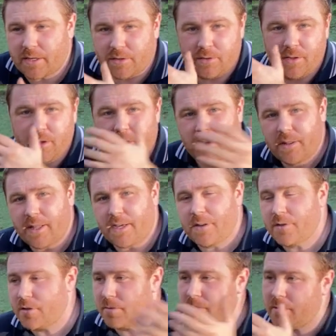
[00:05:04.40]
can they
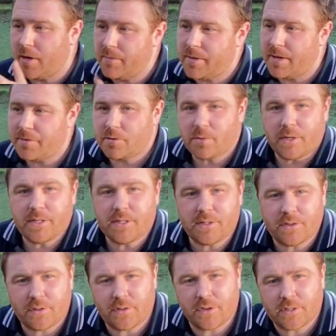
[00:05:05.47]
can sometimes have a 20
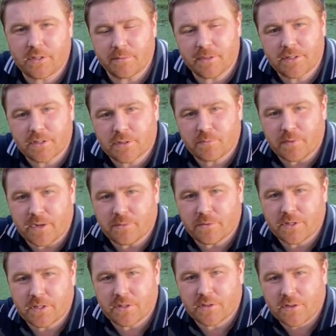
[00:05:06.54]
to 30 meter spread
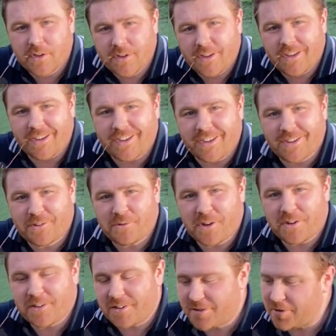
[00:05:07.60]
which is uh,
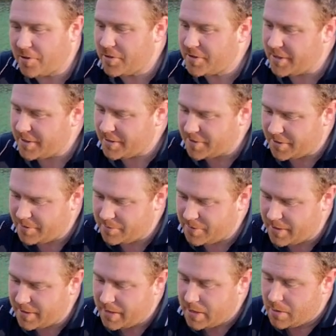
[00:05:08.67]
quite astonishing so
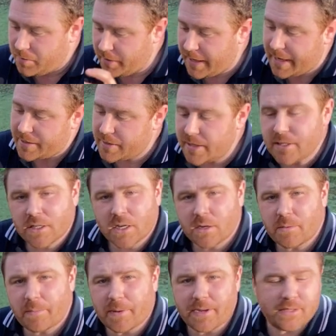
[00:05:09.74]
uh, but yes these are going
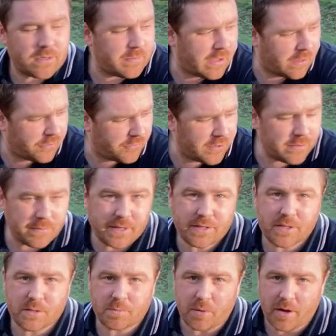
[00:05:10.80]
to be planted about three
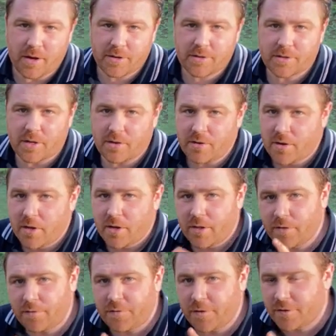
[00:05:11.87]
meters apart so
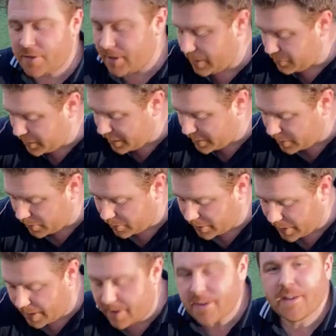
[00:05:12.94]
the first thing we need to
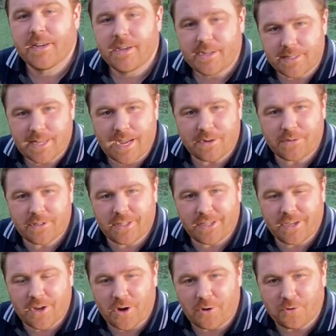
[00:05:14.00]
look at is how to
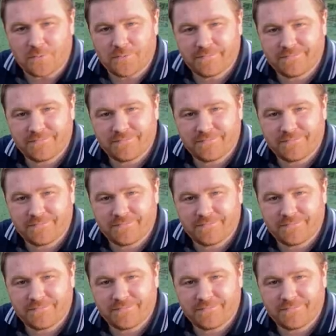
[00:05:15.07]
dig your hole